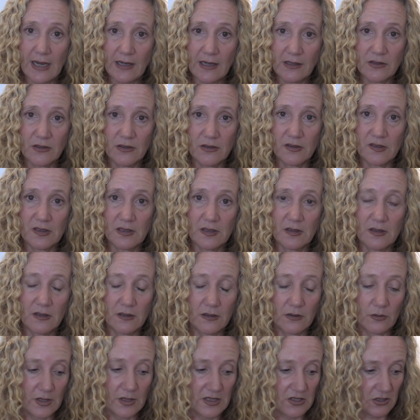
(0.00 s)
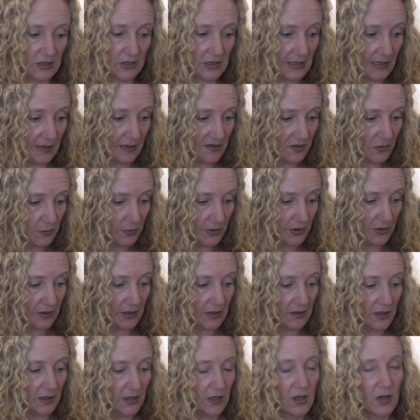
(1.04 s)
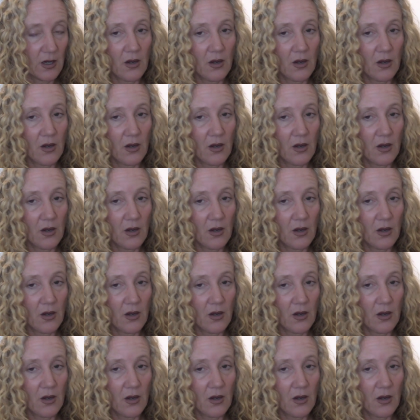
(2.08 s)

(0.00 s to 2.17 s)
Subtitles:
actors in the question and answer period.